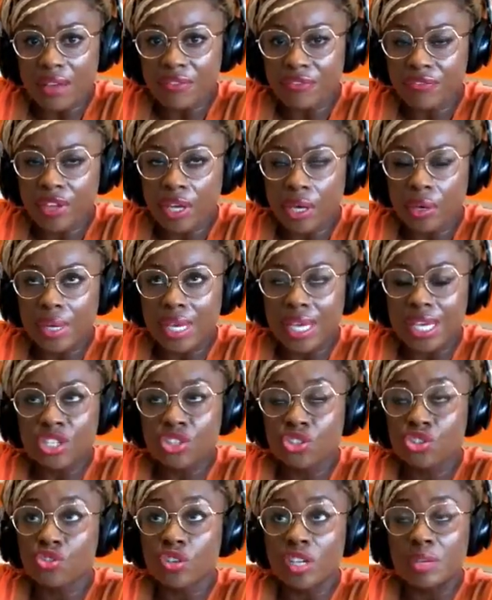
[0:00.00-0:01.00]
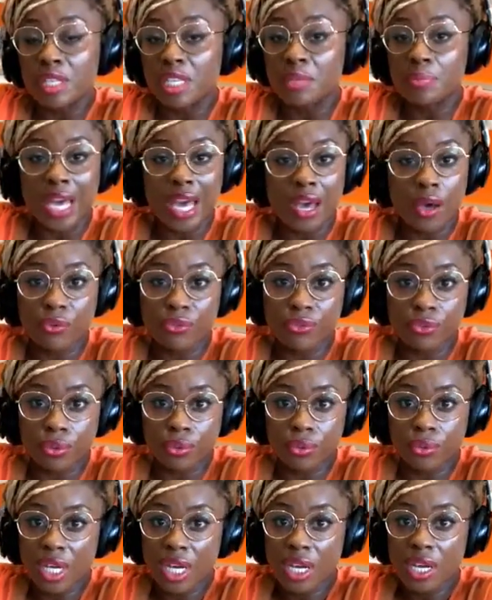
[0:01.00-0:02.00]
I felt extremely
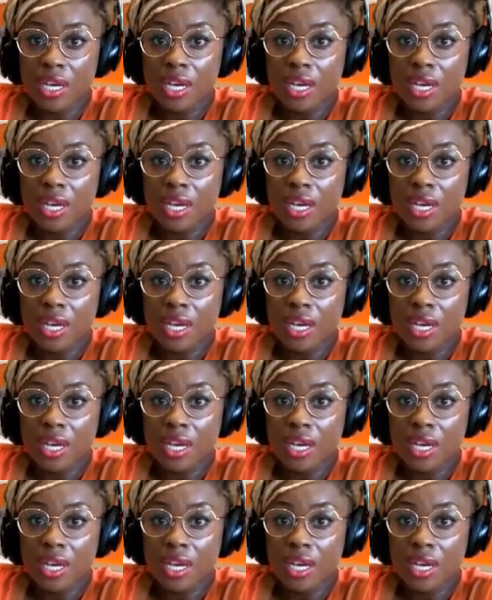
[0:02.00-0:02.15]
powerful.